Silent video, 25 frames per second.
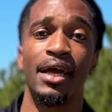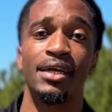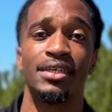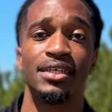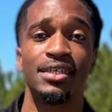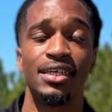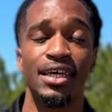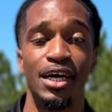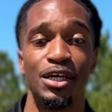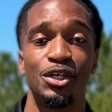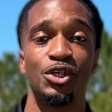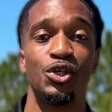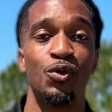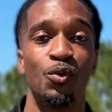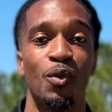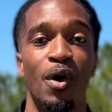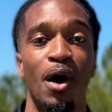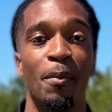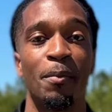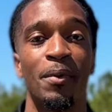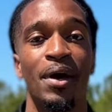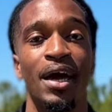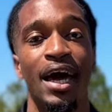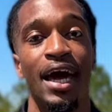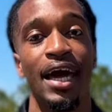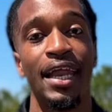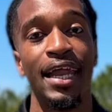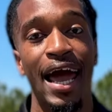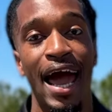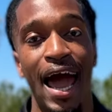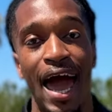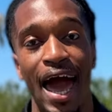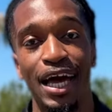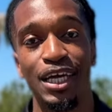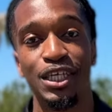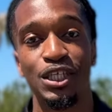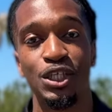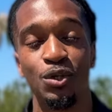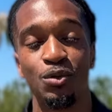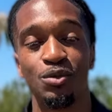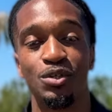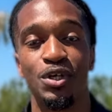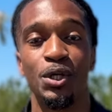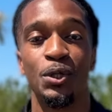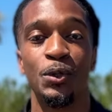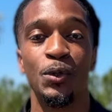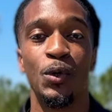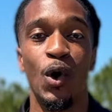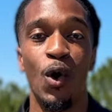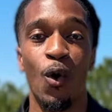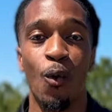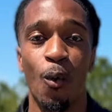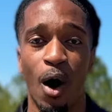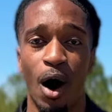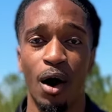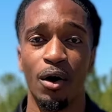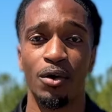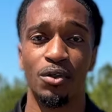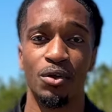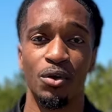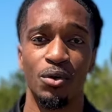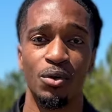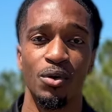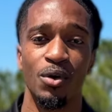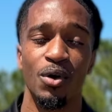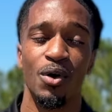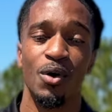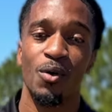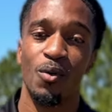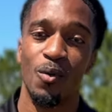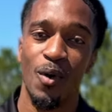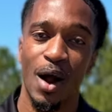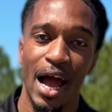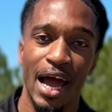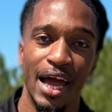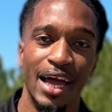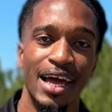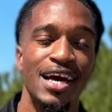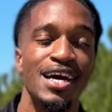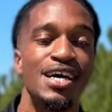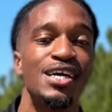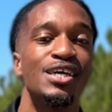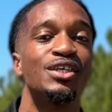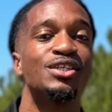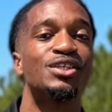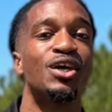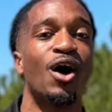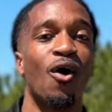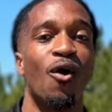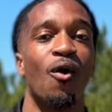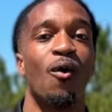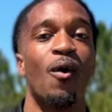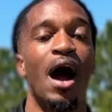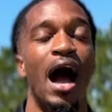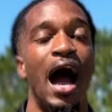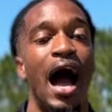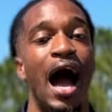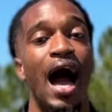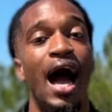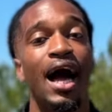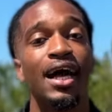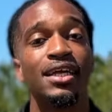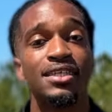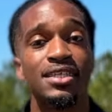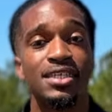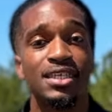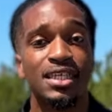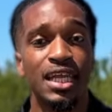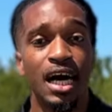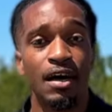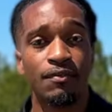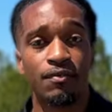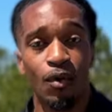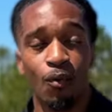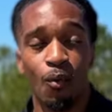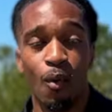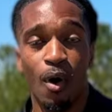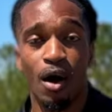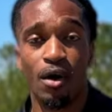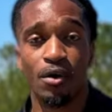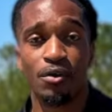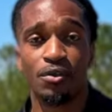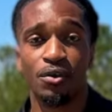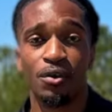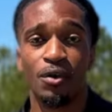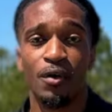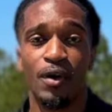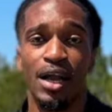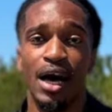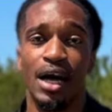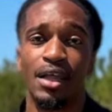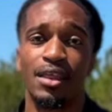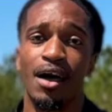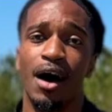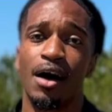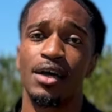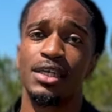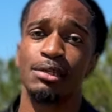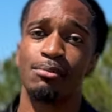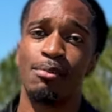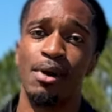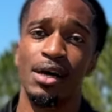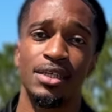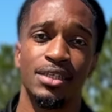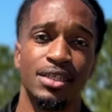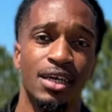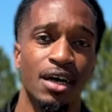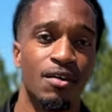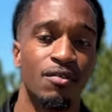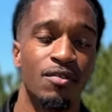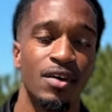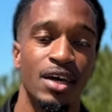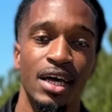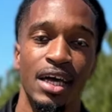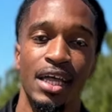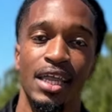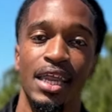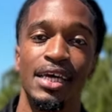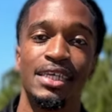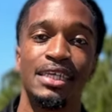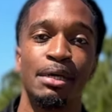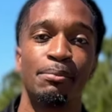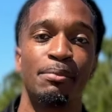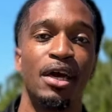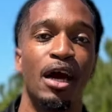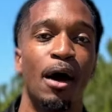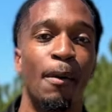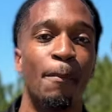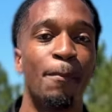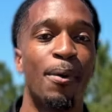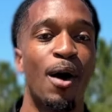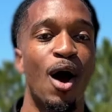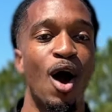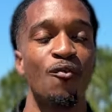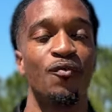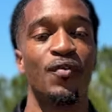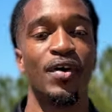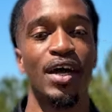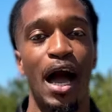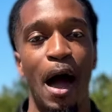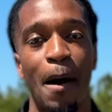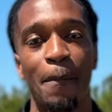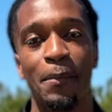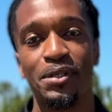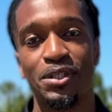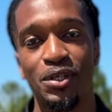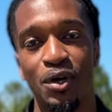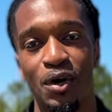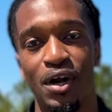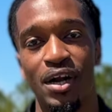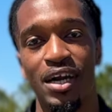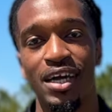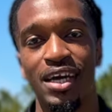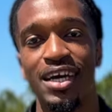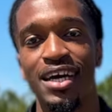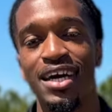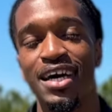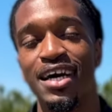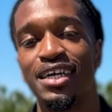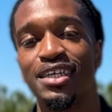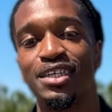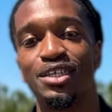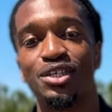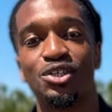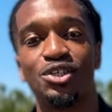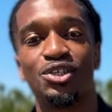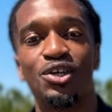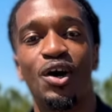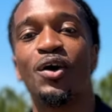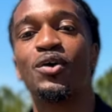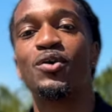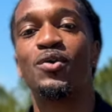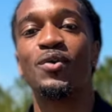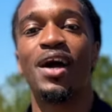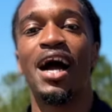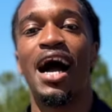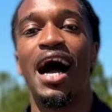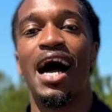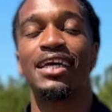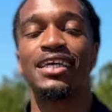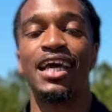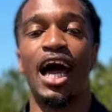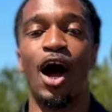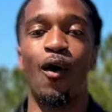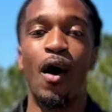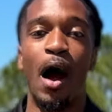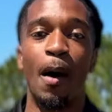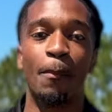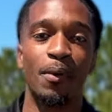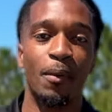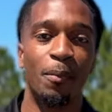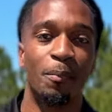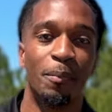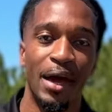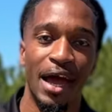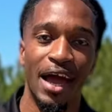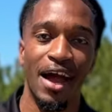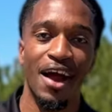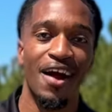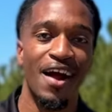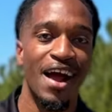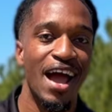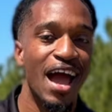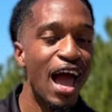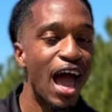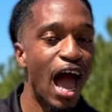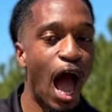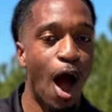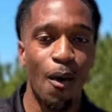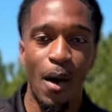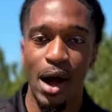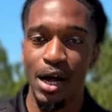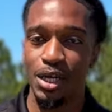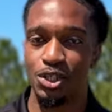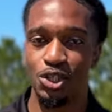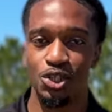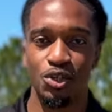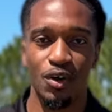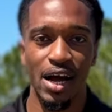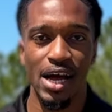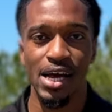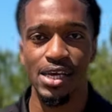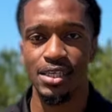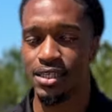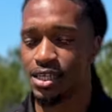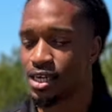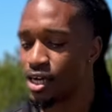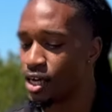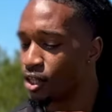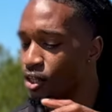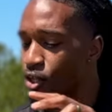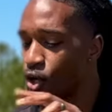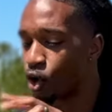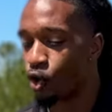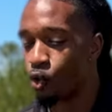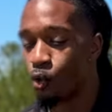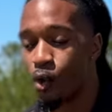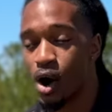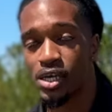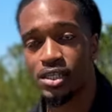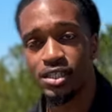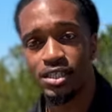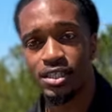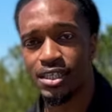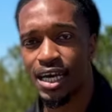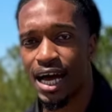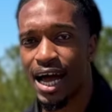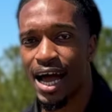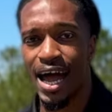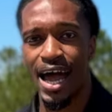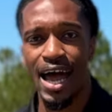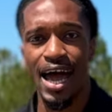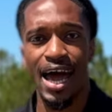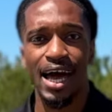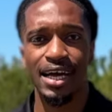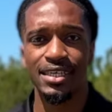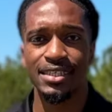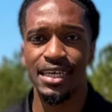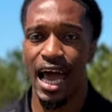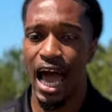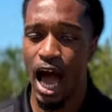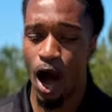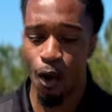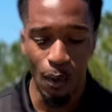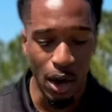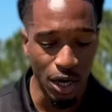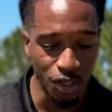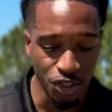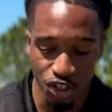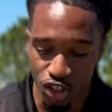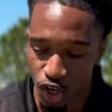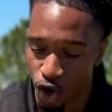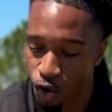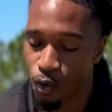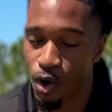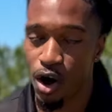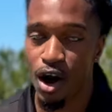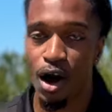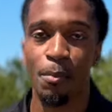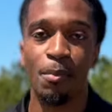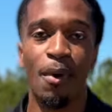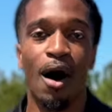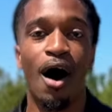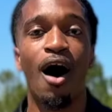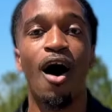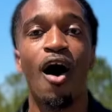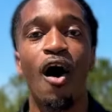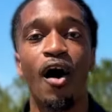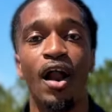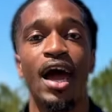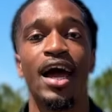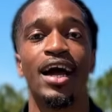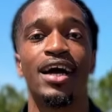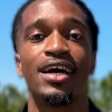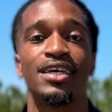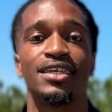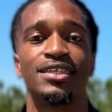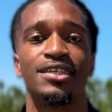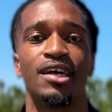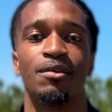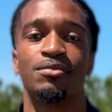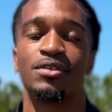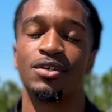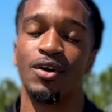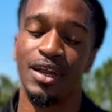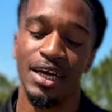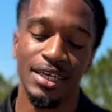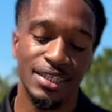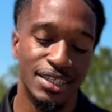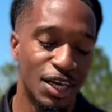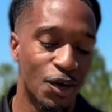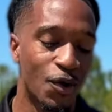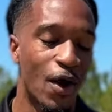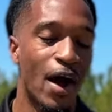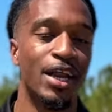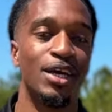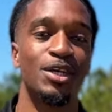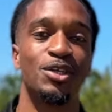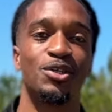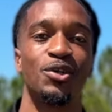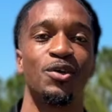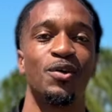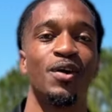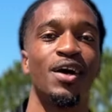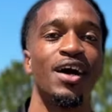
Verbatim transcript: just hit you up and asked you to do a walkthrough, right? So I just left a walkthrough and I thought to myself, this would be a perfect opportunity to show you guys how I prepare, how I dress, the questions I ask, how I show up, all that good stuff. So let's get right into